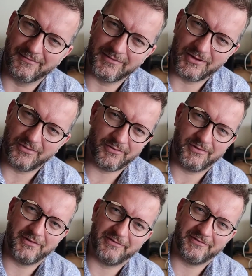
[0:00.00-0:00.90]

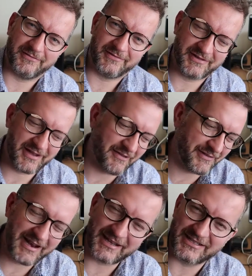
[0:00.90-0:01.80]
Uh, I
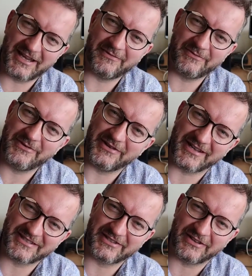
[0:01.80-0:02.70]
would like to hear from you
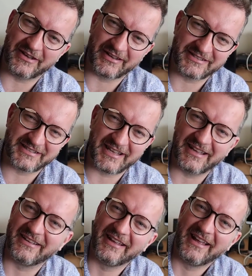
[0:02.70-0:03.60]
guys too, because
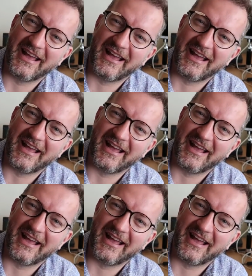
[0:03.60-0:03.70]
uh,